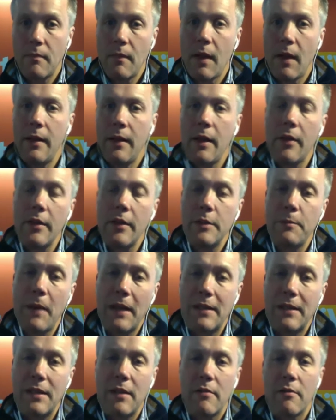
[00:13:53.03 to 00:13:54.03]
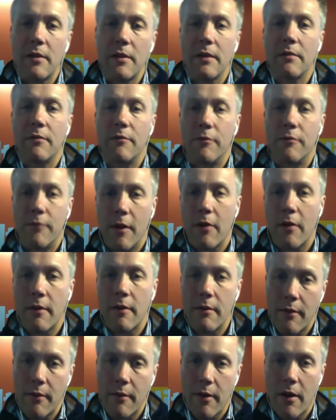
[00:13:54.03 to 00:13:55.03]
Now this bacteria is
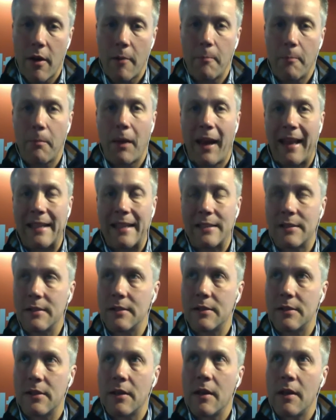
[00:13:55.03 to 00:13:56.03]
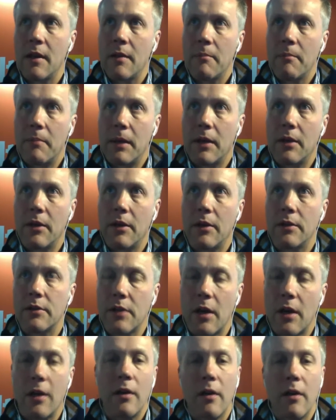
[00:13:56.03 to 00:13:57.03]
very, very unpleasant because
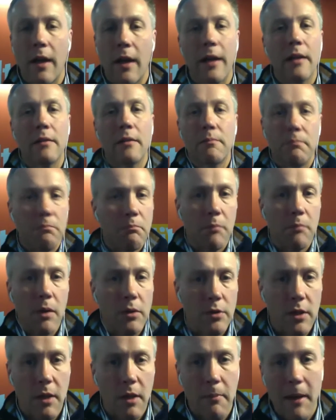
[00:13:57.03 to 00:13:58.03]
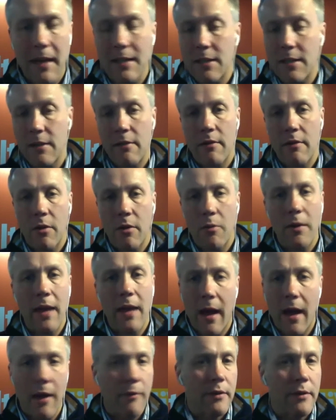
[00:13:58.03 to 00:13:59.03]
unlike most of the bacteria that we
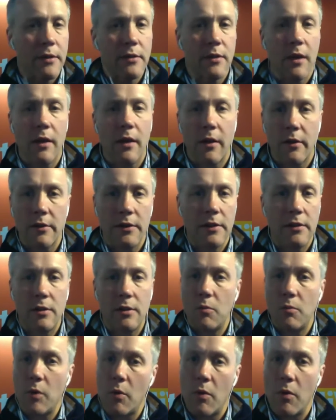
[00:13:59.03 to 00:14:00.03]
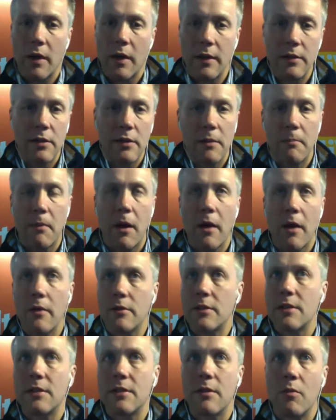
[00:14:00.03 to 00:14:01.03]
have inside our system, we work in
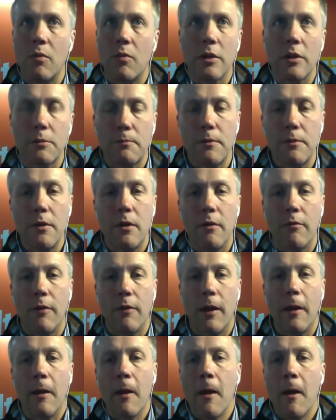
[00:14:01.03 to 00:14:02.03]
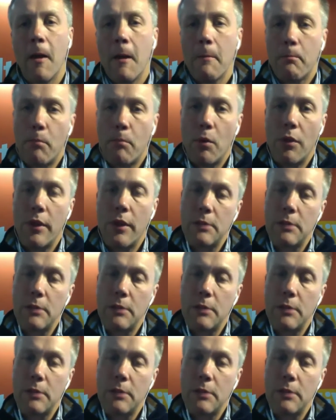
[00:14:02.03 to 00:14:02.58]
symbiosis, it works beautifully. But this